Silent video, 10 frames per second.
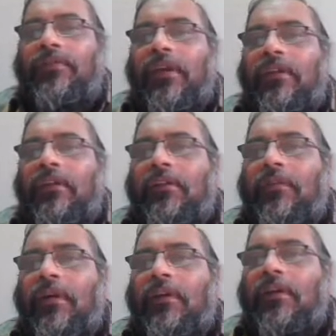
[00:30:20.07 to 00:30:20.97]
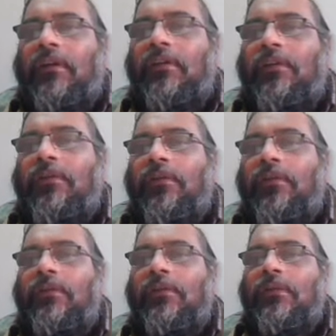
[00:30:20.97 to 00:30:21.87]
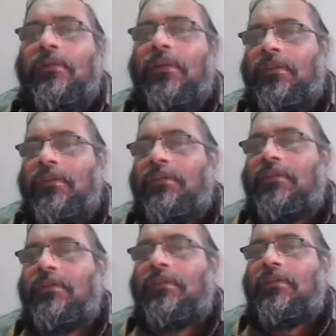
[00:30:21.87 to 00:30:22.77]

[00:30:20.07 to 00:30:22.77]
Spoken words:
where the worker node is.